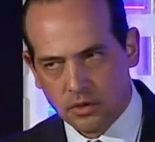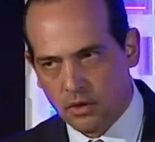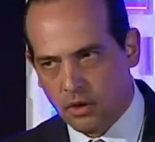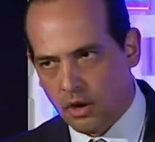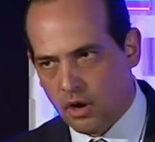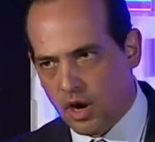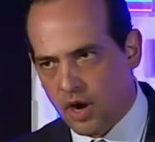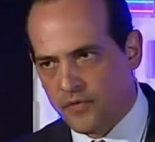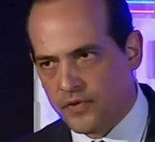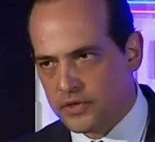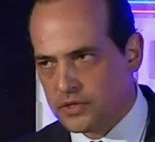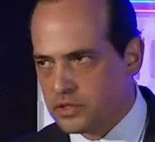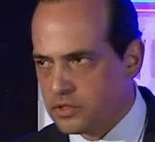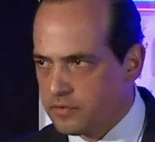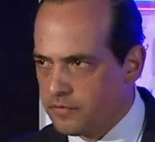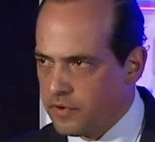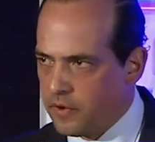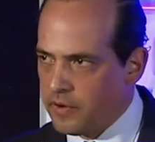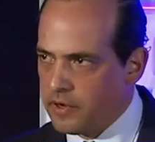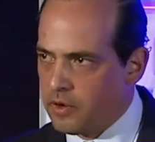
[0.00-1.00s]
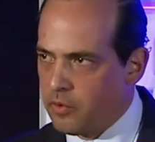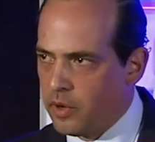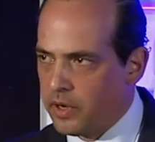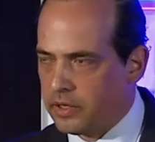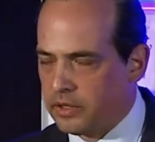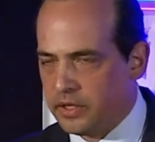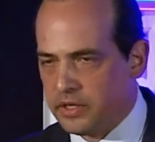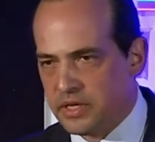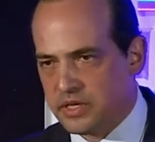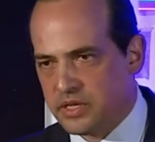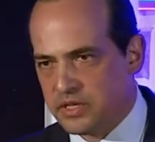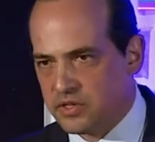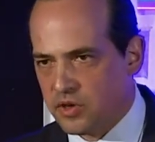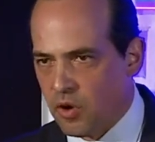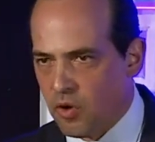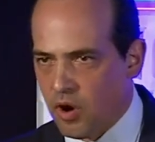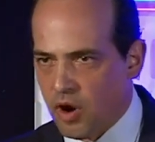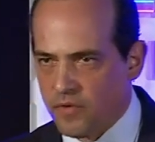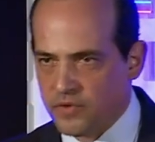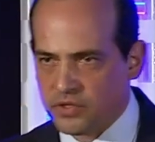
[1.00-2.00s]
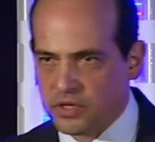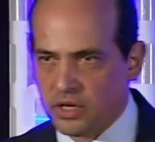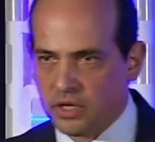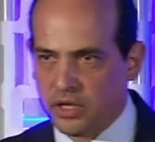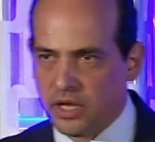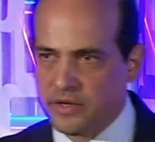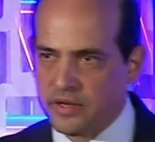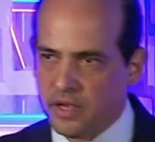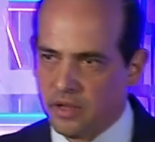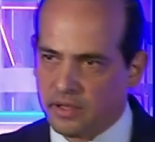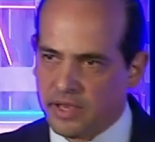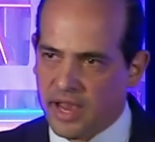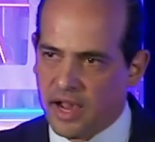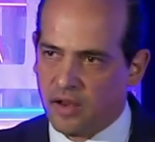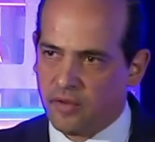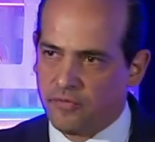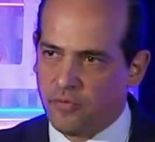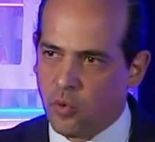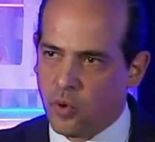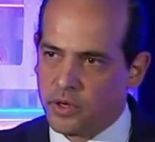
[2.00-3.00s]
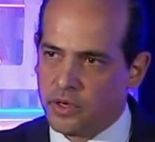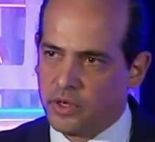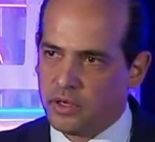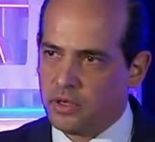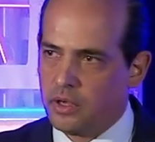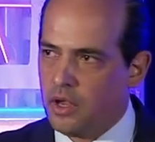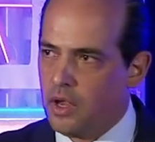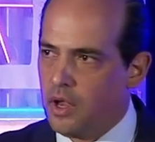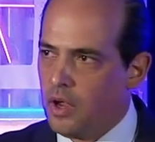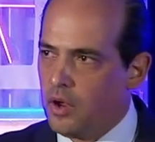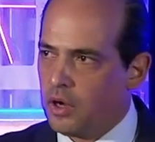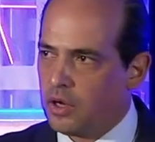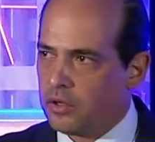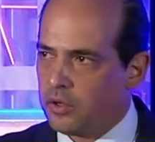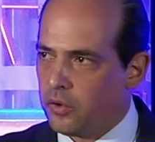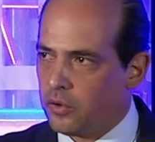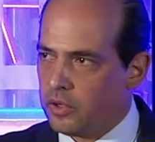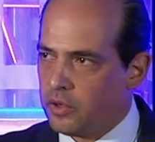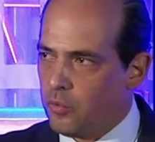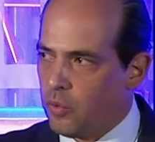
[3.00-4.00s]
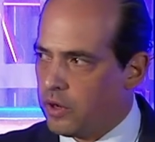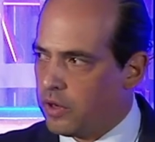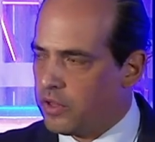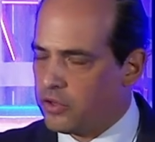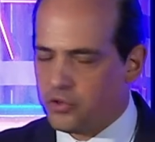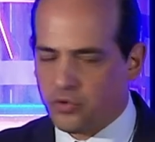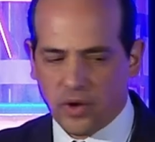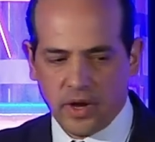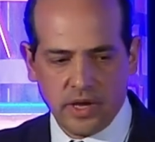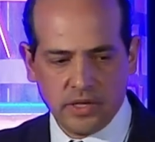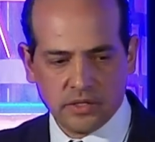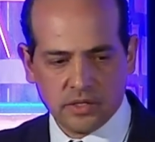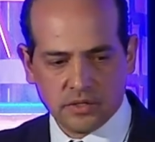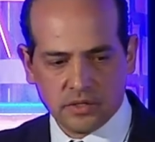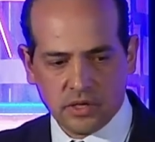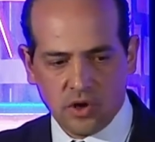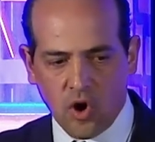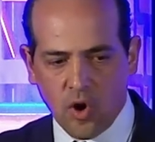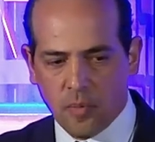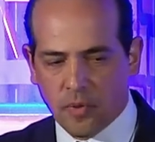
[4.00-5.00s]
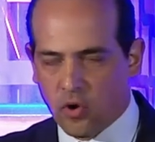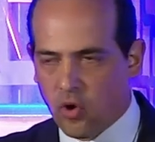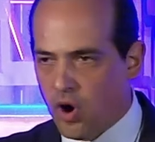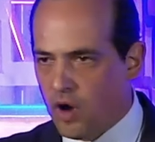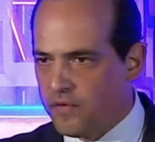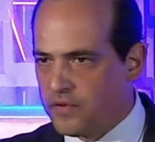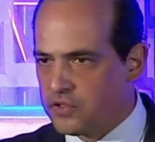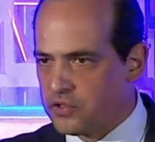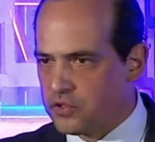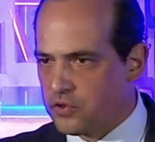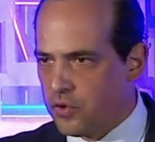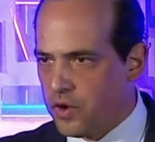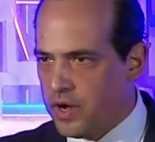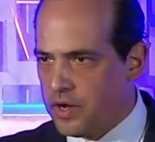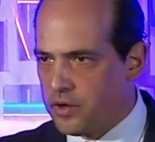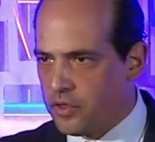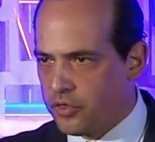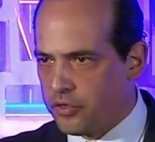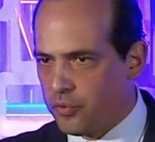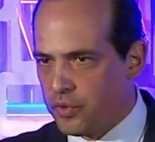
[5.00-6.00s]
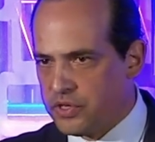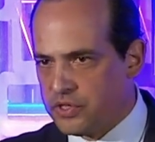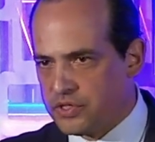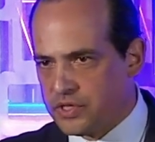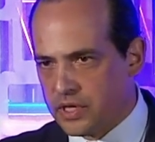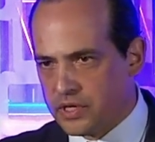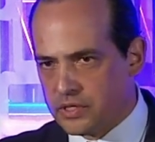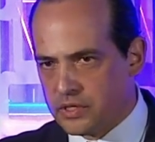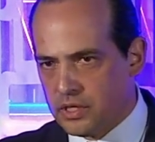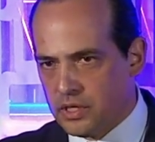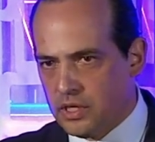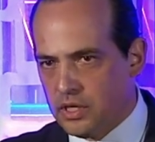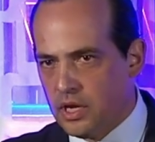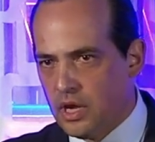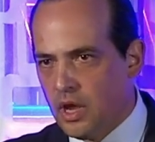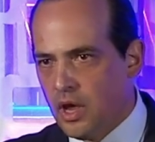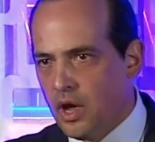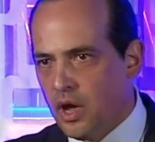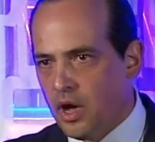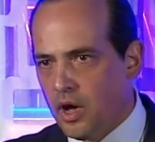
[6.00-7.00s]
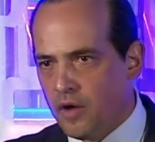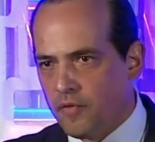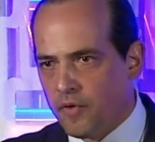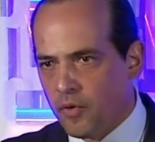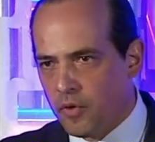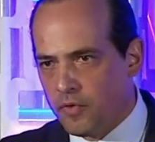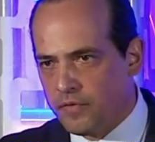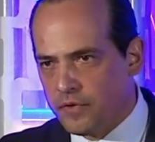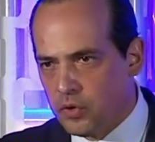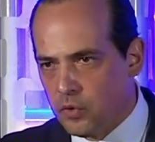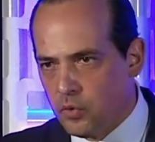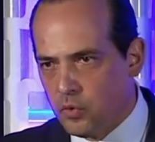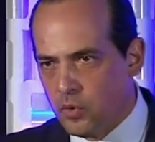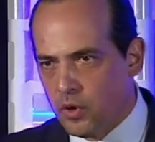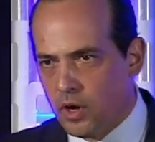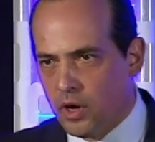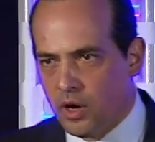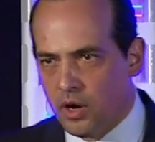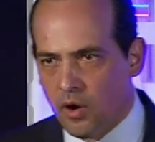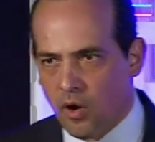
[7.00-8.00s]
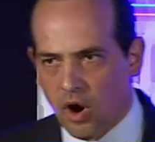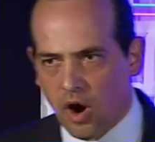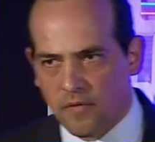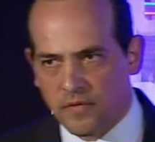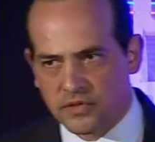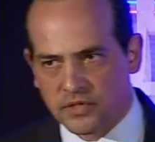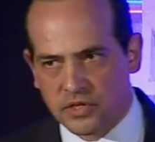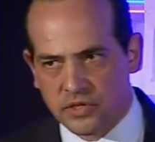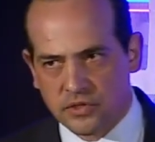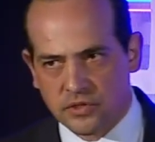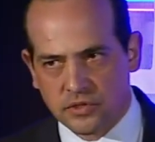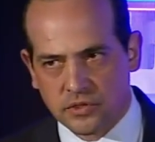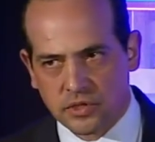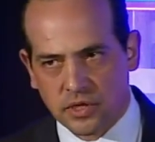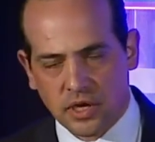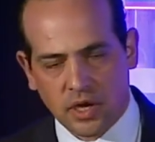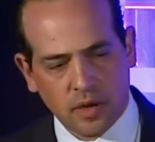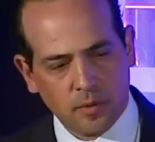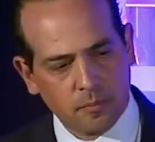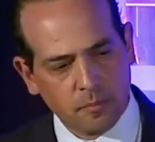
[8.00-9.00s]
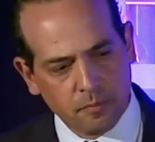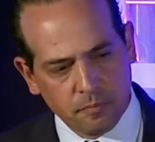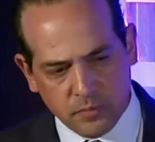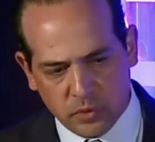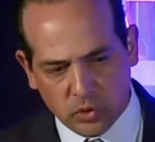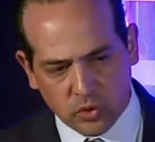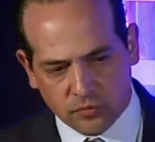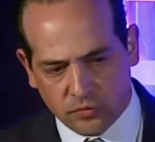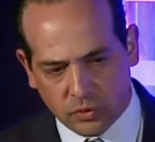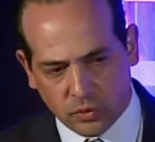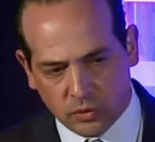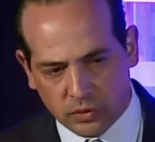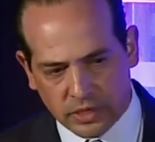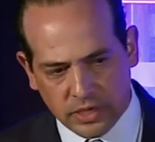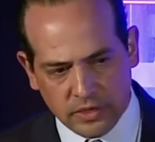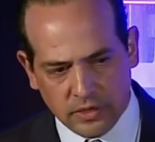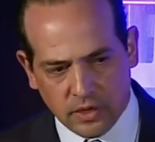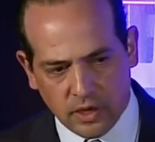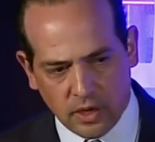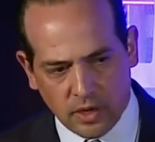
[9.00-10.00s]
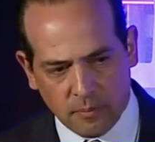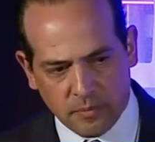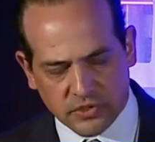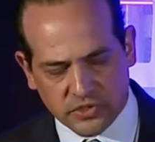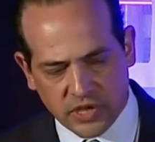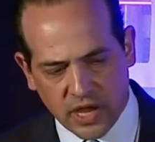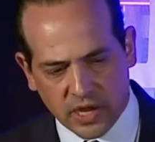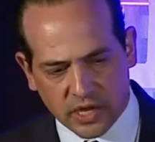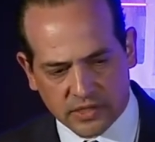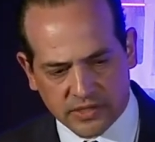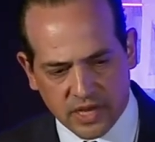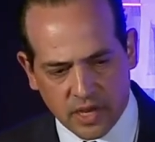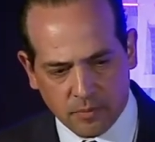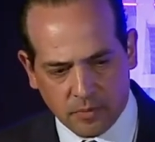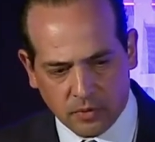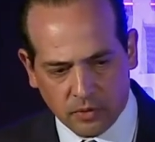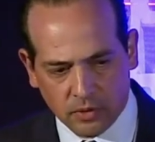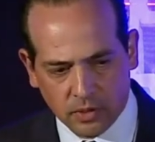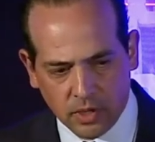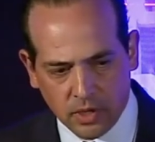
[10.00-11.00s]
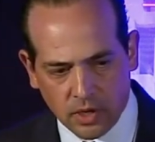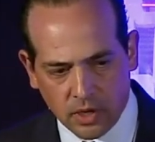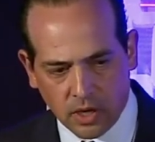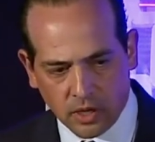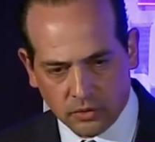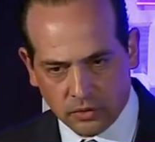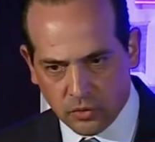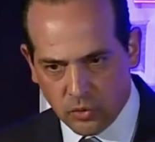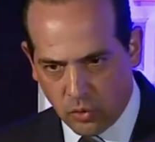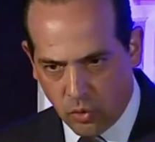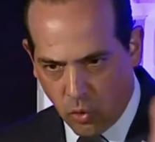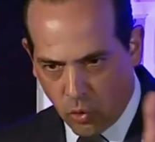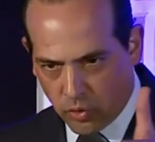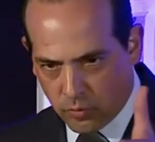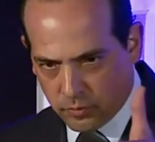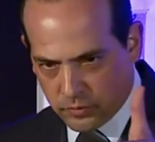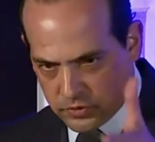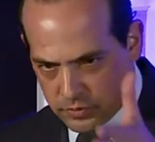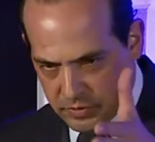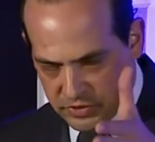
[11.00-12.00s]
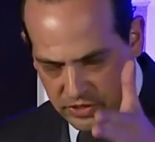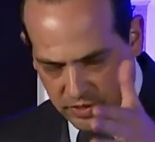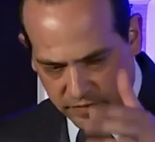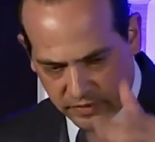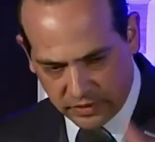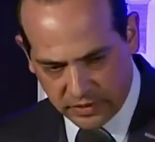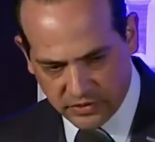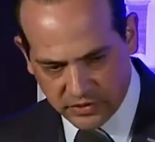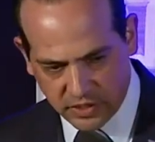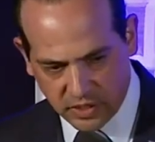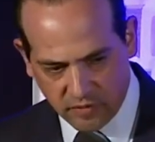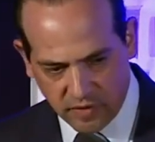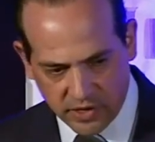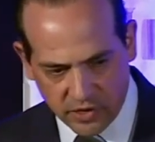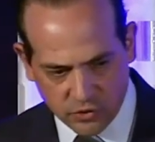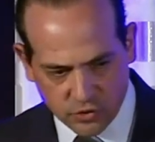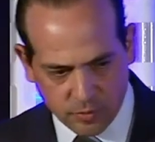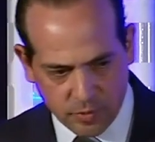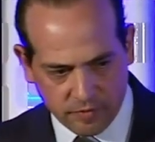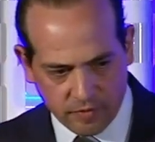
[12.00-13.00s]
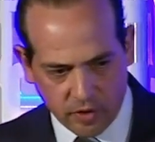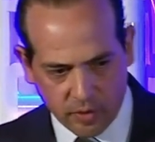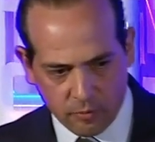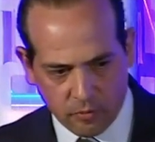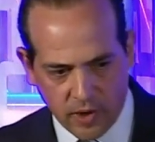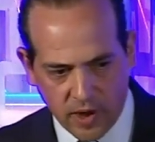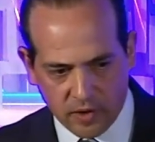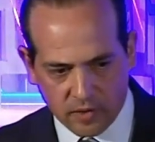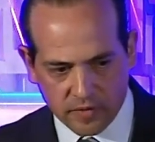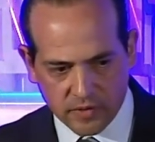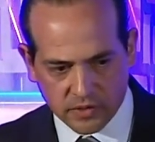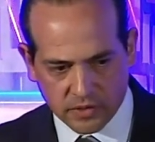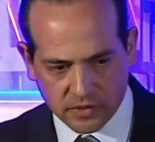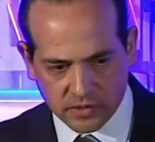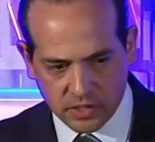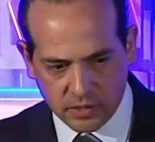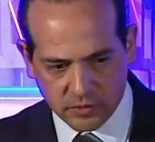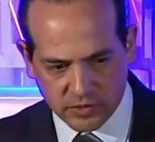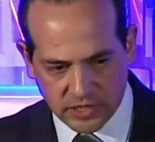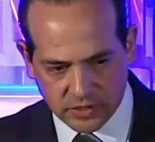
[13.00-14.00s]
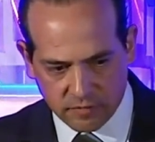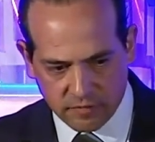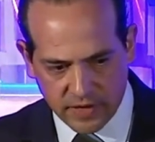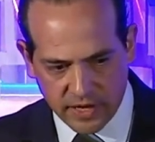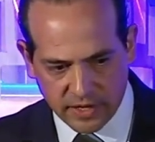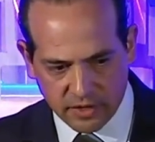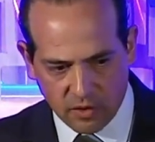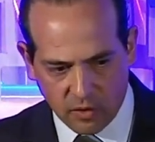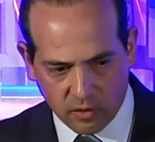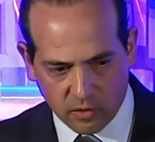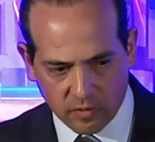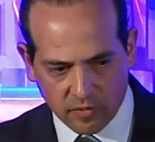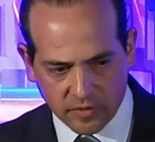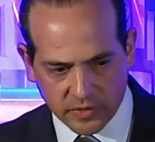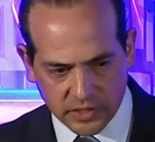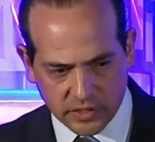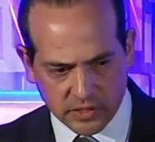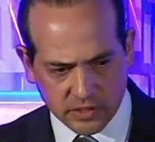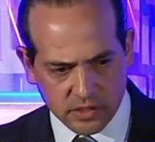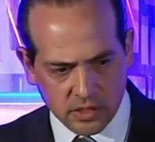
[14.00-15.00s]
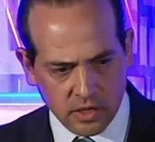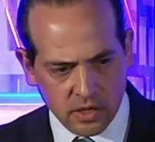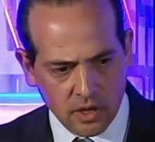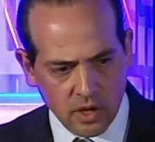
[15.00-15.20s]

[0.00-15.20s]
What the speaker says: Office, very quickly, this is our office in Glendale, California. Clearly one of the trends is the open office trend of 360, very few offices, beautiful in Masonic Temple. Lou Horn specifically sitting right here should be very proud of this because he was at the vanguard of this.